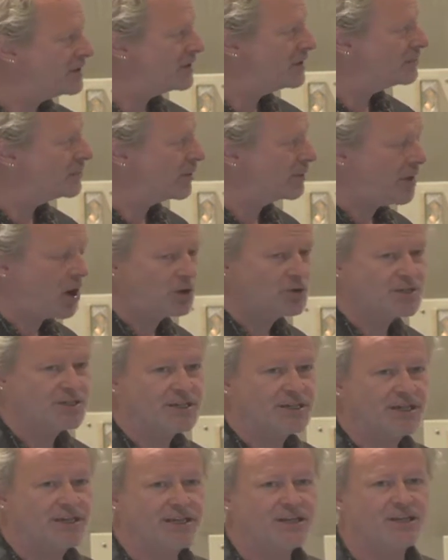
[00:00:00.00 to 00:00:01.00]

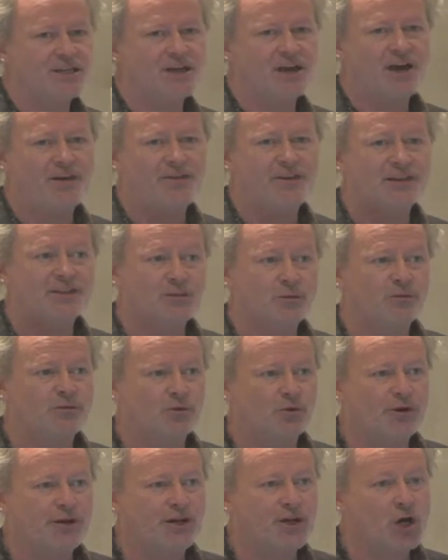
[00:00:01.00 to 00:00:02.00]
proposing are things we've
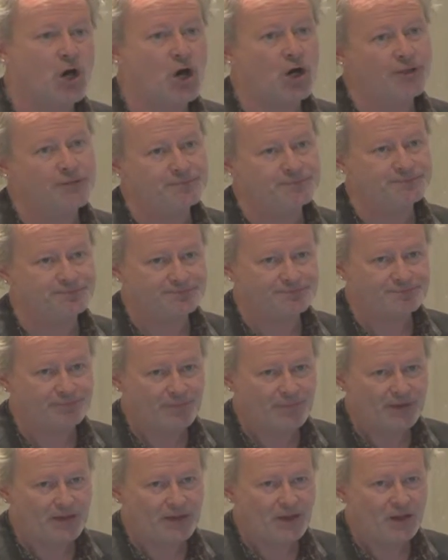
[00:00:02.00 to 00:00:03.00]
already got.
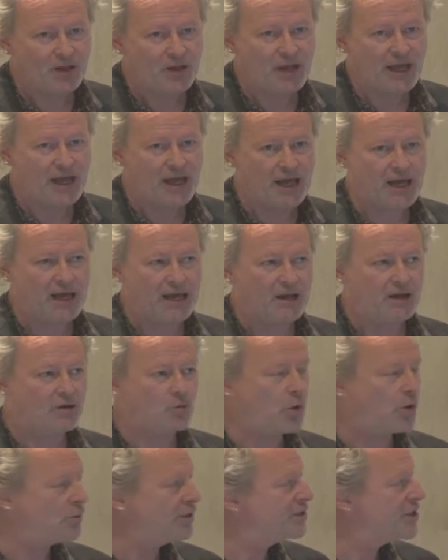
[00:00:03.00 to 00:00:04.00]

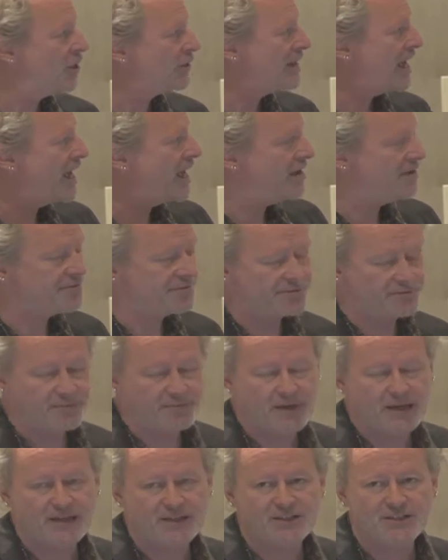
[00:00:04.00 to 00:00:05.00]
What we don't
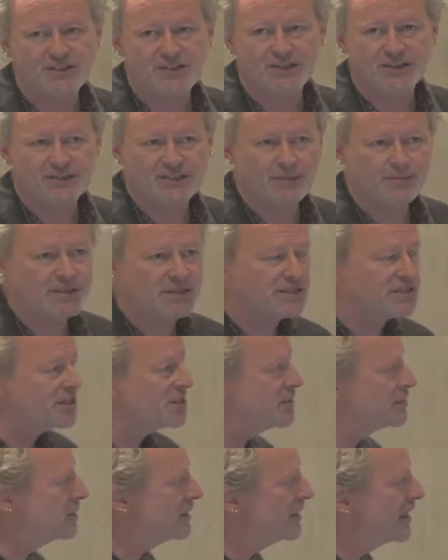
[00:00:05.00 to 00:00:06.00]
have is some of the
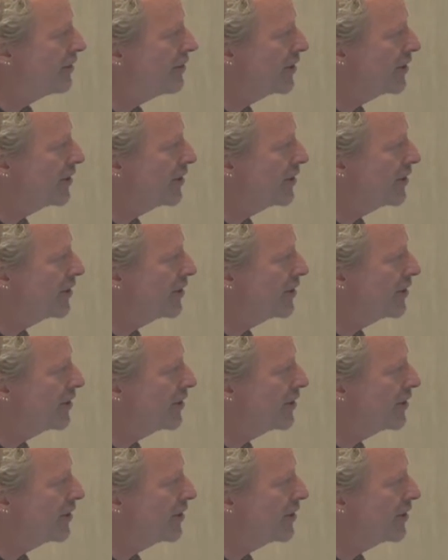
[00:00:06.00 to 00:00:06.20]
disciplinary